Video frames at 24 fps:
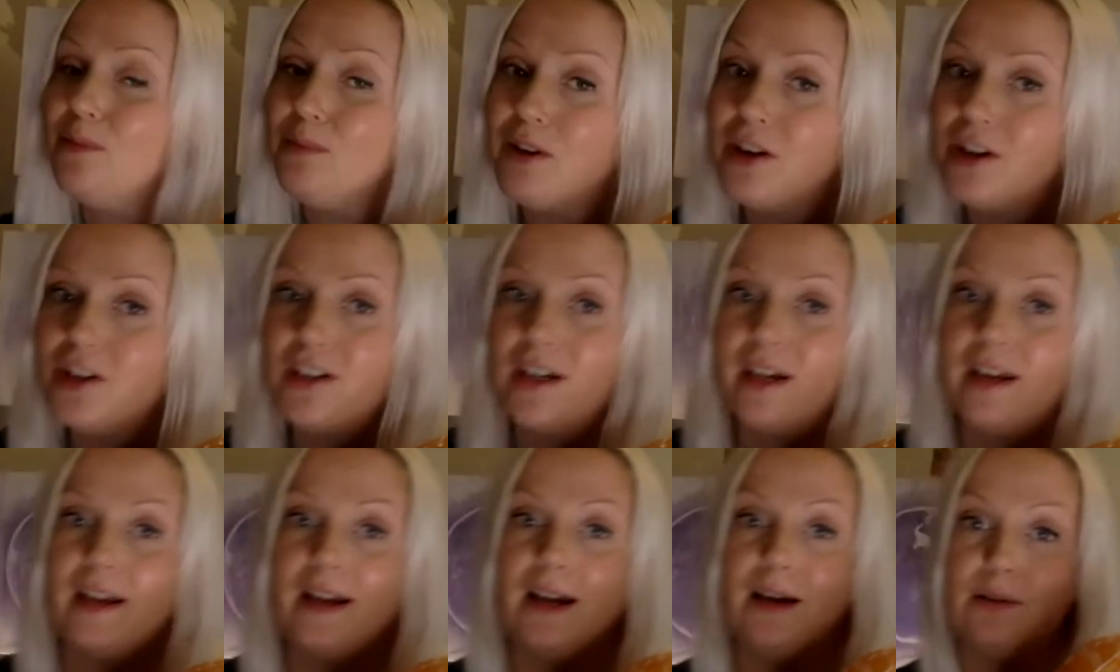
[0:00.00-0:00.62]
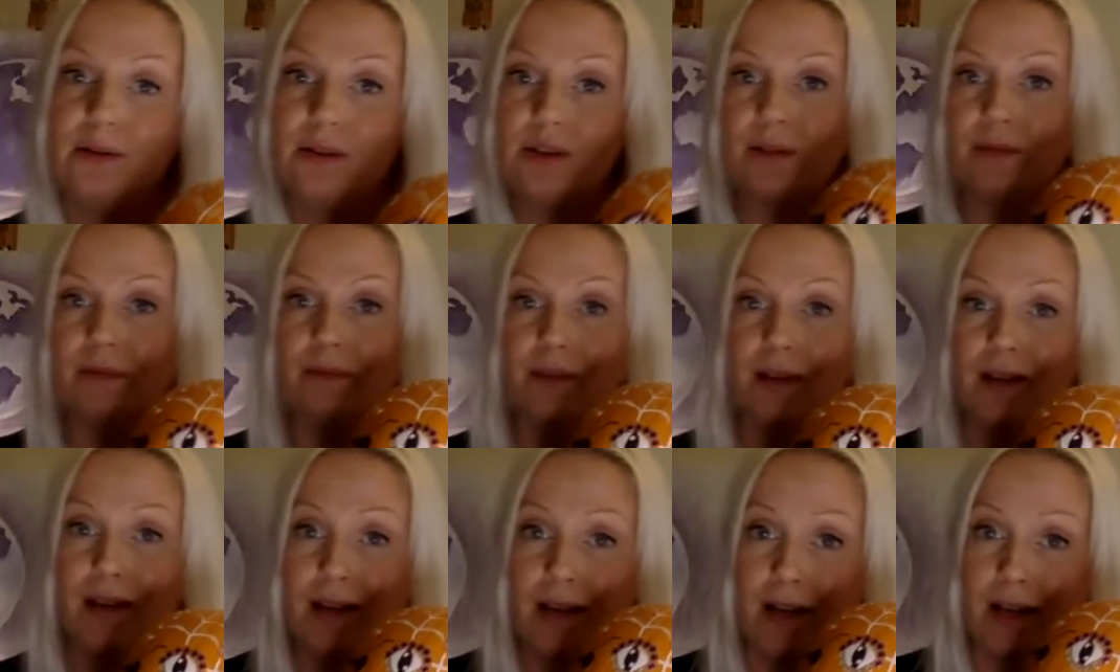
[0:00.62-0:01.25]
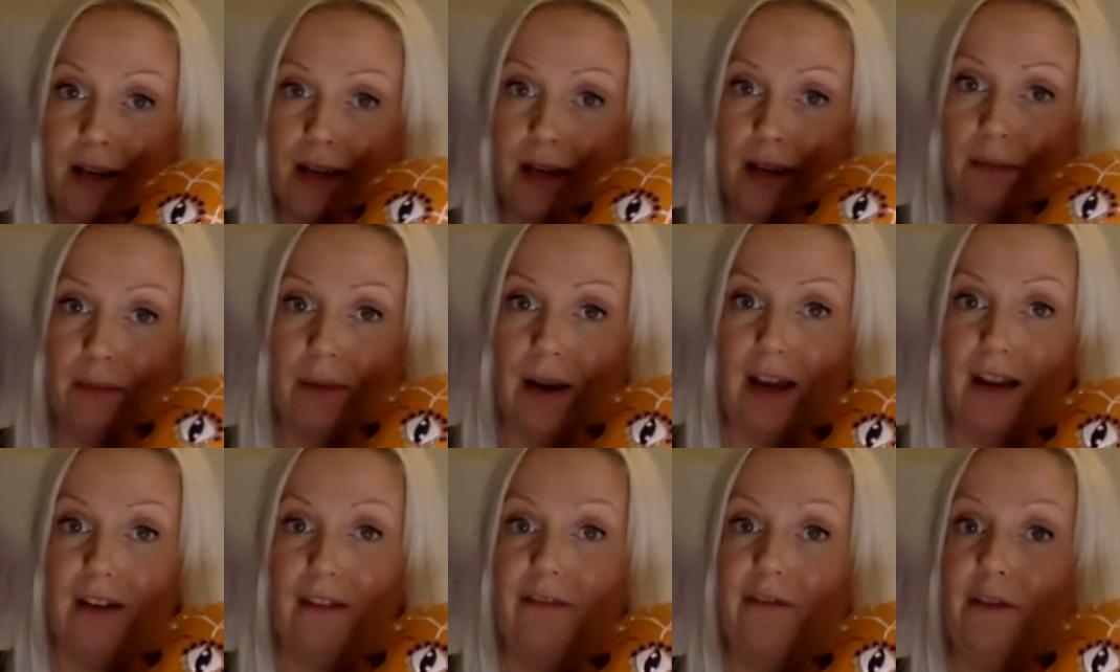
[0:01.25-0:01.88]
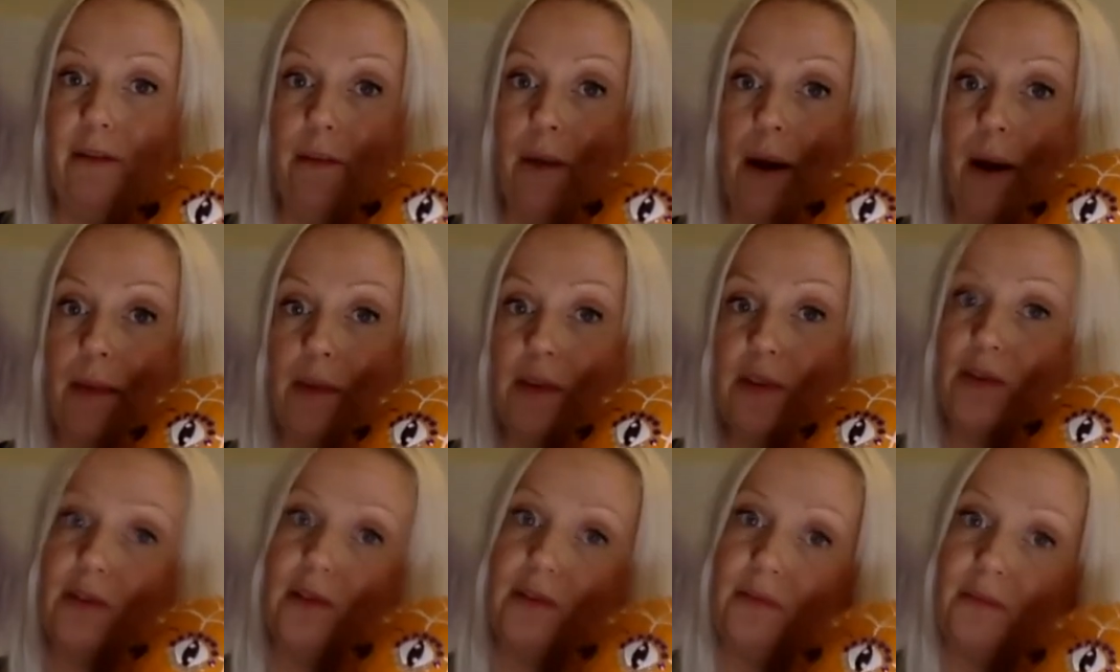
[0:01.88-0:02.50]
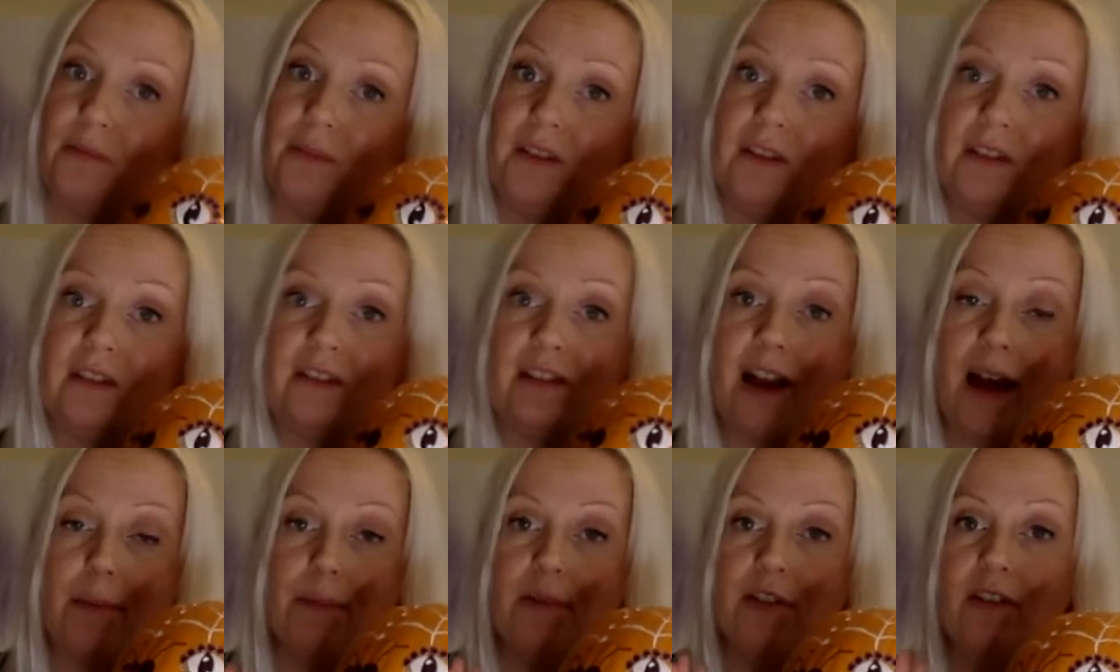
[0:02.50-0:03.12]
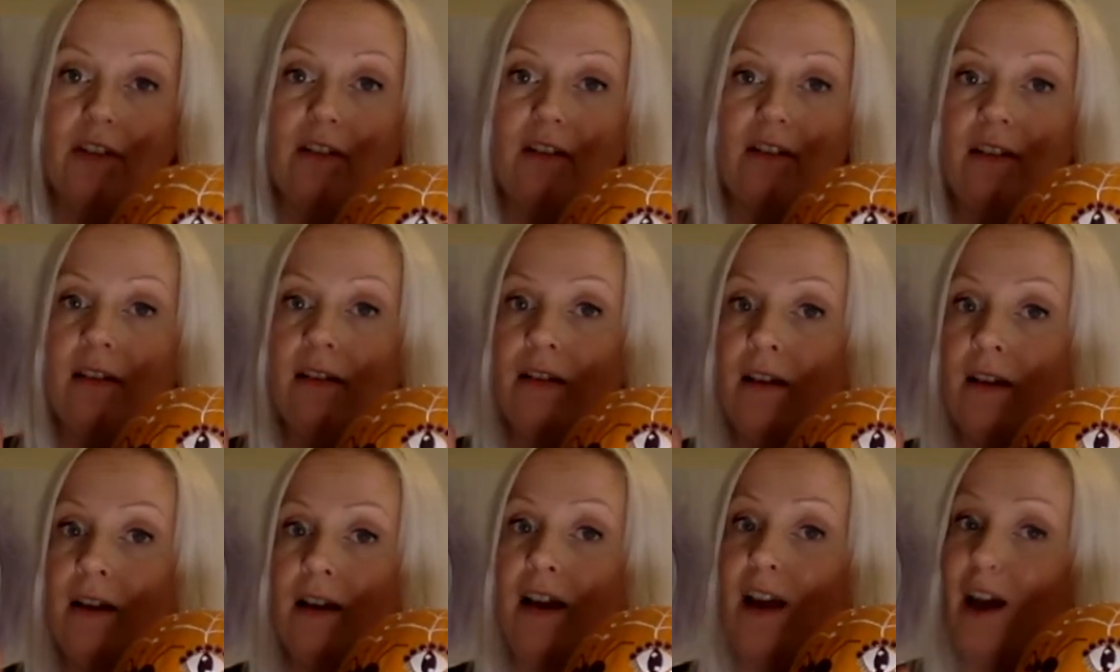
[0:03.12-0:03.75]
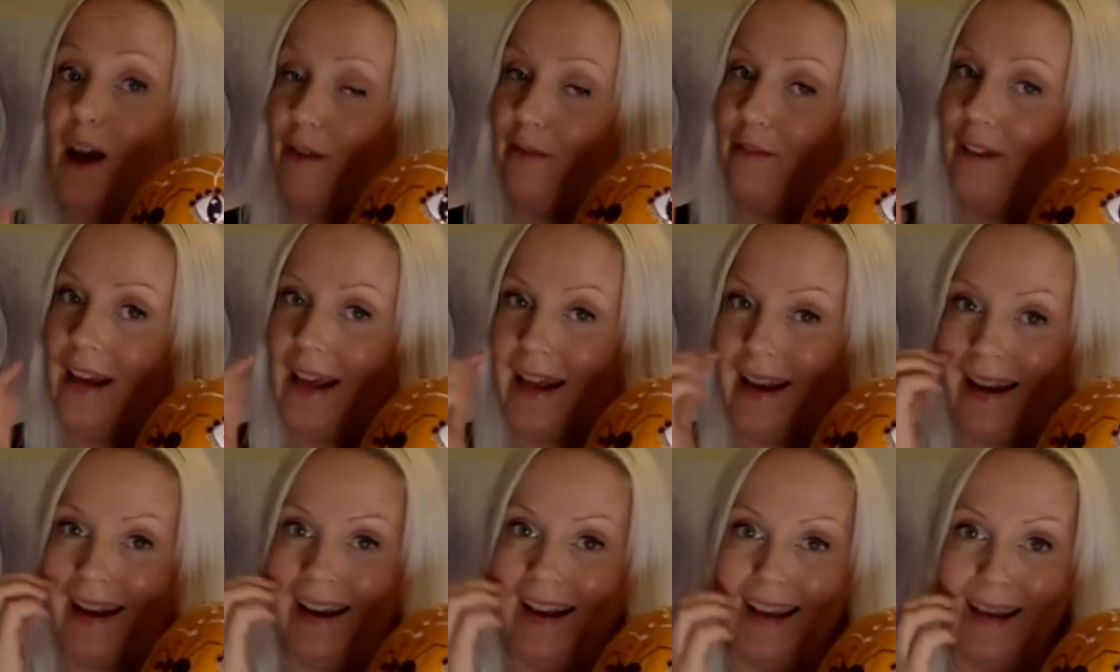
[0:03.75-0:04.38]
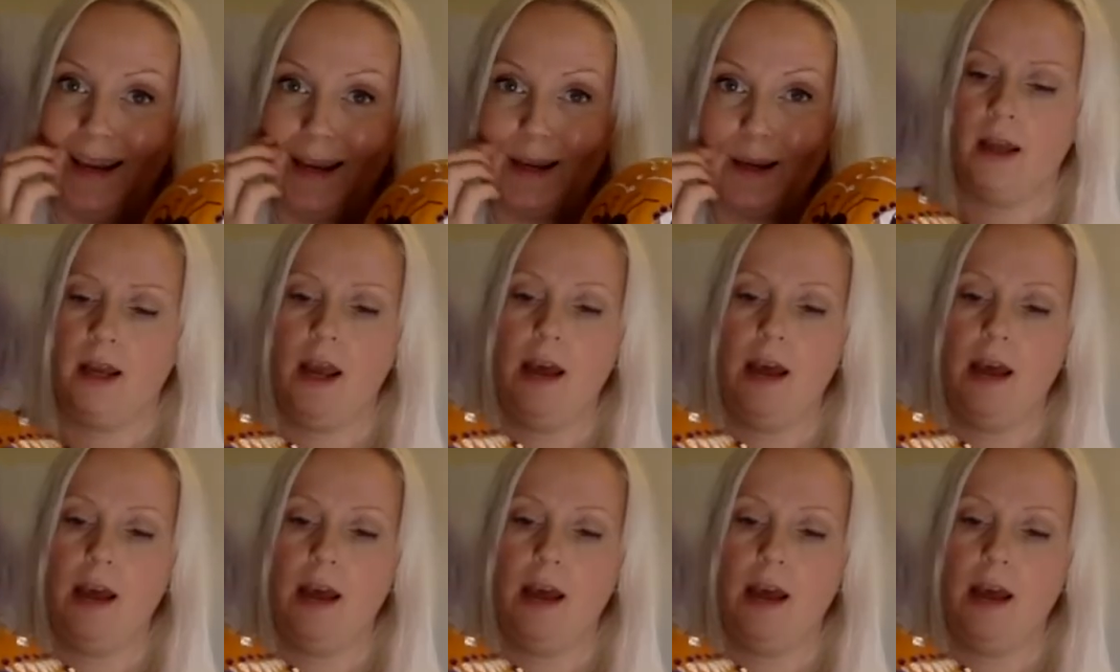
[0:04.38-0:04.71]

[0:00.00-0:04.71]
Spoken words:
want to check it out. You can buy it from Amazon. It's an Amazon affiliate link.